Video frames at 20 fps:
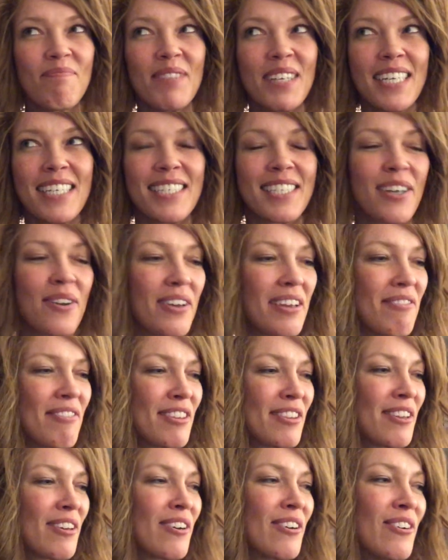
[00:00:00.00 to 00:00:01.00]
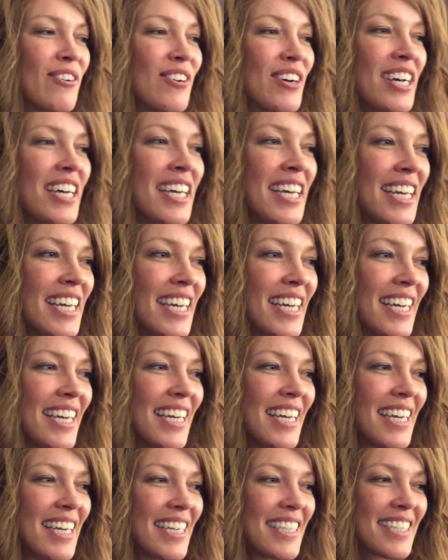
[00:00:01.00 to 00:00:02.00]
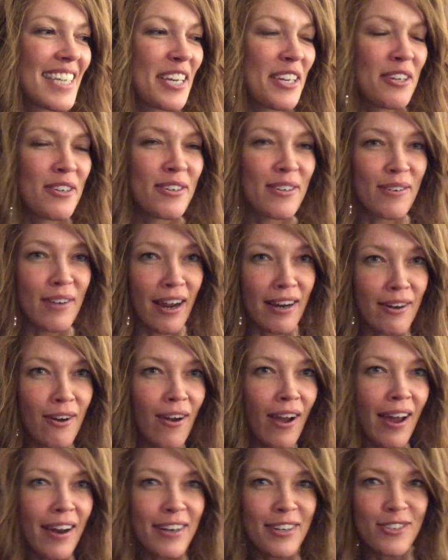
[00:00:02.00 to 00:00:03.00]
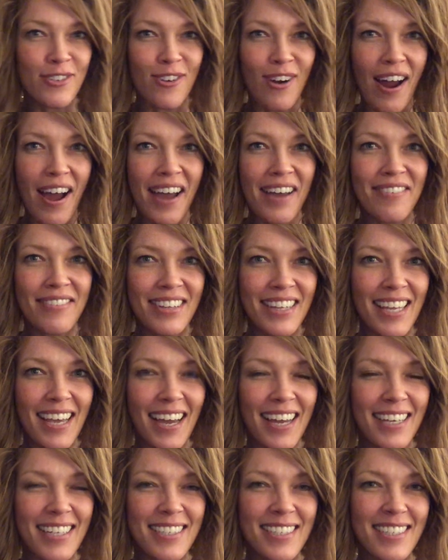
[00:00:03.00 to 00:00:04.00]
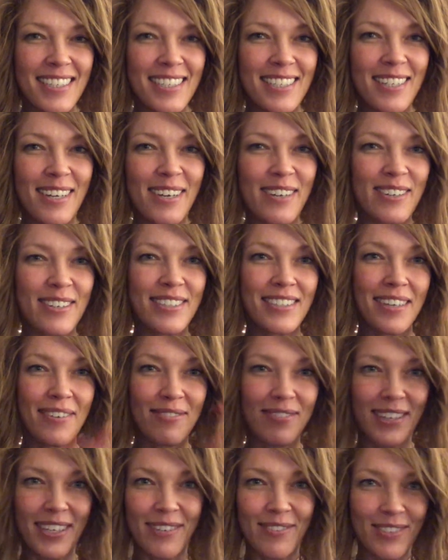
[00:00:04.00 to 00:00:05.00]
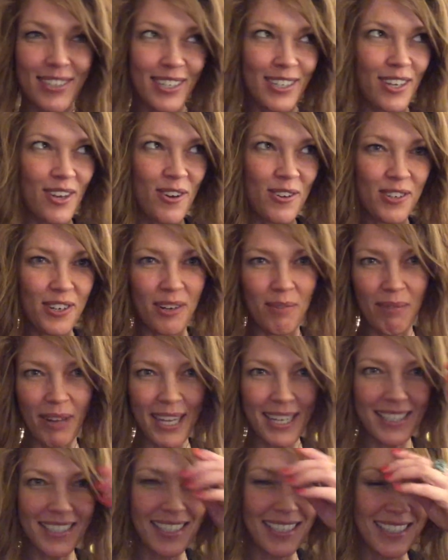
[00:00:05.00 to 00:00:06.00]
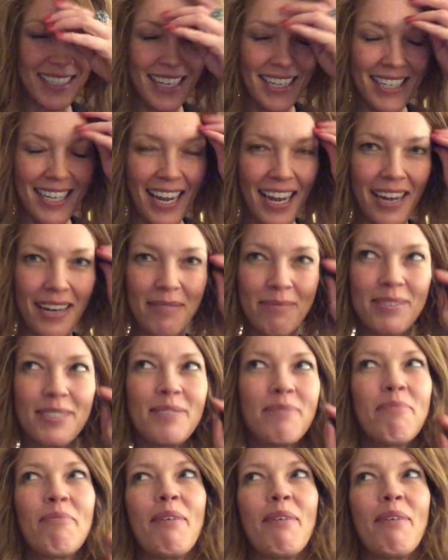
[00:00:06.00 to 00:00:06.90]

And so even though it's like you. I know how to drive in the ice and snow because I've lived in colder places at times.